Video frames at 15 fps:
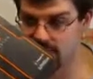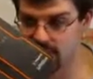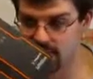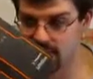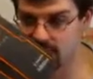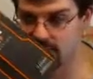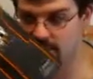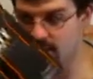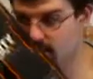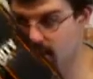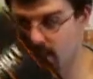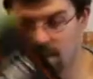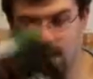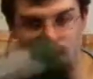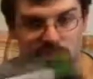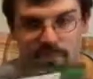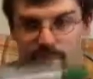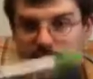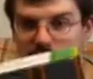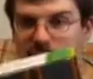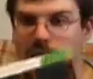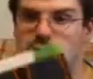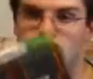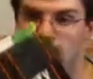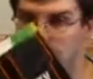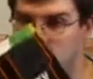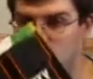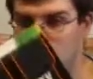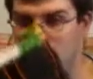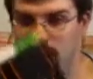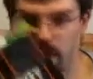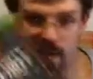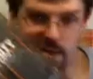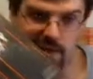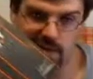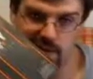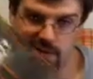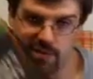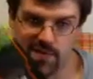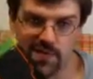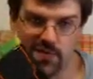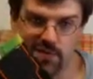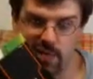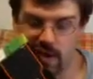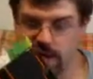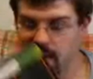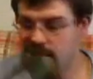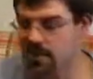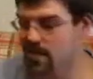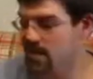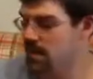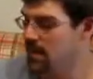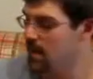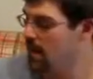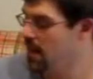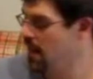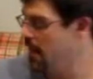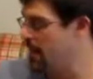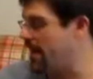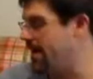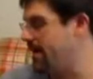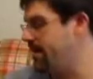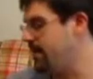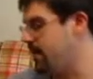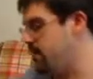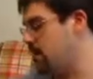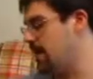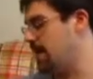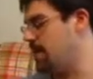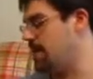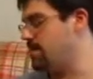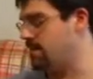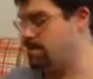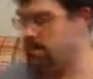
is, you know, much better. Give it a try. Another game I've been